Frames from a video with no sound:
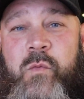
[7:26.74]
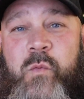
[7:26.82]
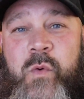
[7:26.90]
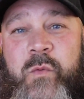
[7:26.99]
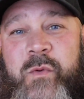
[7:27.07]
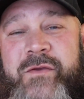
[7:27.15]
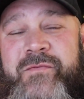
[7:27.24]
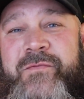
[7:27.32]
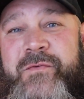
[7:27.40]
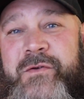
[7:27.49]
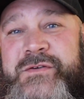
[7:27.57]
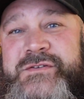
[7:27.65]
When we
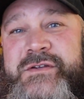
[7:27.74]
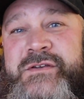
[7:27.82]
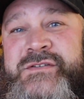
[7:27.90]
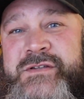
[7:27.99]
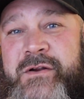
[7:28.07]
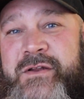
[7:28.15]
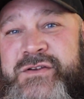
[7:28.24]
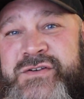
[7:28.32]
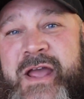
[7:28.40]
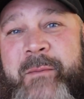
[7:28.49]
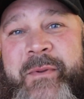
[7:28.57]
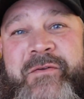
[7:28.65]
first started
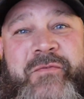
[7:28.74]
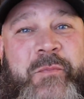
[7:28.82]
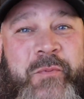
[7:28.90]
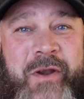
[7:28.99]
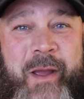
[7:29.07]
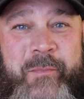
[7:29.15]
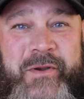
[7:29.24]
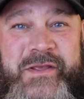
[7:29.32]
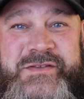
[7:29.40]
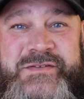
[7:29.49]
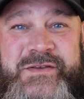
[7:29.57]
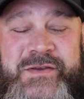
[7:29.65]
shopping for
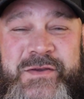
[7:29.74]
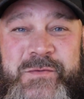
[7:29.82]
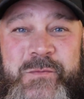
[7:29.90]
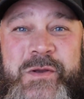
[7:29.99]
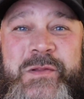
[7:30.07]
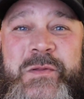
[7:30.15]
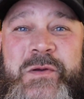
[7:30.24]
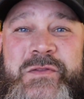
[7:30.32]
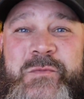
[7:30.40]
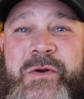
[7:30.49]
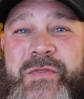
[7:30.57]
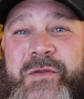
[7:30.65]
properties, we
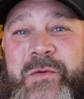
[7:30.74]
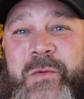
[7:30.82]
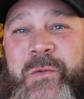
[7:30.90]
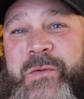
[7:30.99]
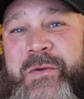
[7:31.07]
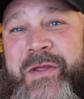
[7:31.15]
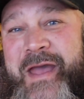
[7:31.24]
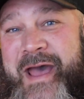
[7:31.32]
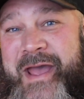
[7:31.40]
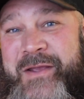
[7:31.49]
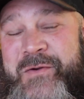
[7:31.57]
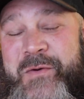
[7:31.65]
looked with an older
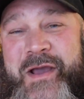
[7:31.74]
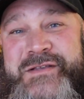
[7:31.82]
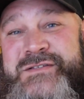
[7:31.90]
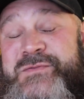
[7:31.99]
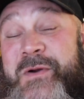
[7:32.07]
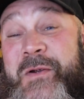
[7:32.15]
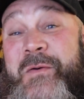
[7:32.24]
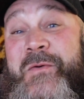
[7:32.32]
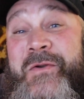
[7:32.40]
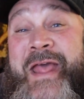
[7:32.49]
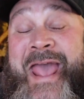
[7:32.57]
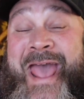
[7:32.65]
guy who I swear
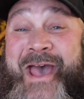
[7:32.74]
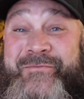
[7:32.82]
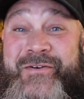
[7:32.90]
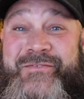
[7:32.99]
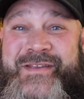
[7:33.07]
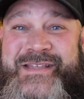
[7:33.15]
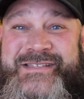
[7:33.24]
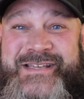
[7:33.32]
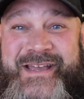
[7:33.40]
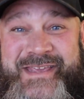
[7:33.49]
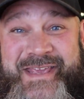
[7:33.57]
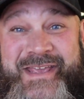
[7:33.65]
owned half of
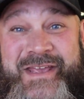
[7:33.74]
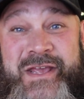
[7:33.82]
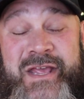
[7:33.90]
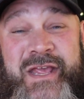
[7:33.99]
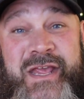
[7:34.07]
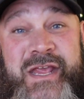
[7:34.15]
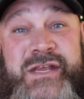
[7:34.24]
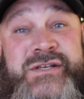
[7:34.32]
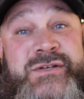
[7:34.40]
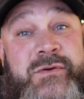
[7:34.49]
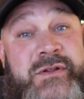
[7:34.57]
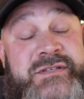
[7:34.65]
Kentucky. He
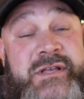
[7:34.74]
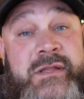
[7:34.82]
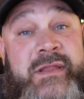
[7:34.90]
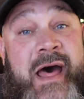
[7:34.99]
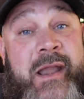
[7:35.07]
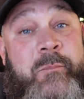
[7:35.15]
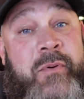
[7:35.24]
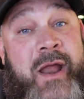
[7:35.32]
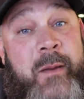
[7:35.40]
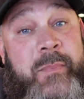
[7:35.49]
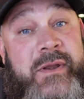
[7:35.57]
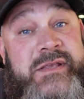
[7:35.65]
showed us a lot of
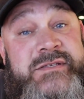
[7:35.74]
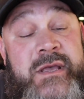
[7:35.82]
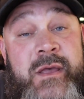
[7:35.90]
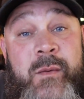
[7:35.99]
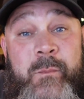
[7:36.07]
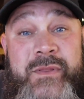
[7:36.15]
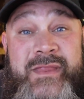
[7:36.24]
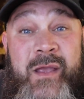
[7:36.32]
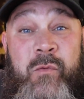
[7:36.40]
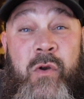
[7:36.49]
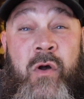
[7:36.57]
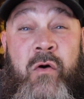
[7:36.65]
properties, but
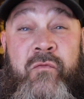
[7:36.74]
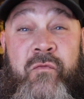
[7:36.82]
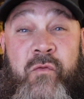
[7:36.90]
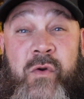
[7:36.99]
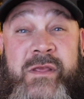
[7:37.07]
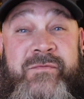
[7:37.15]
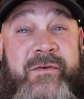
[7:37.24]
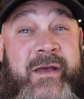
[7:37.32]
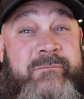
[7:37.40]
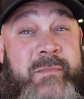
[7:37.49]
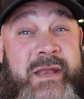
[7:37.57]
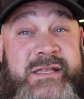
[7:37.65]
they were all
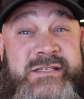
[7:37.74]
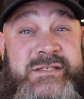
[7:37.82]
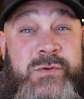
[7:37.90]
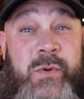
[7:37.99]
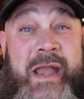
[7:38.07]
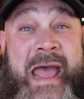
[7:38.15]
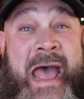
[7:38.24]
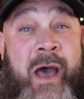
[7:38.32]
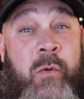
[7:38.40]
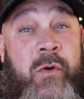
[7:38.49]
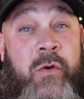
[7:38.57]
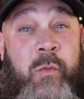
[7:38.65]
45 minutes to an
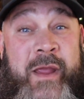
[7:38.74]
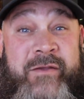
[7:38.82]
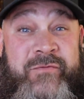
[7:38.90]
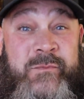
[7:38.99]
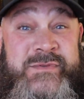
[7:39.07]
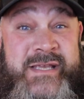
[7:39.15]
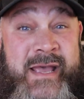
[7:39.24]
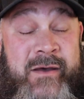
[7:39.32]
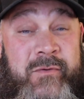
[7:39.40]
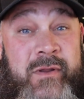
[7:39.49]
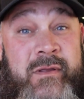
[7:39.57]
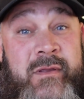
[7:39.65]
hour away from
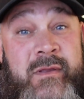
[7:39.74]
town.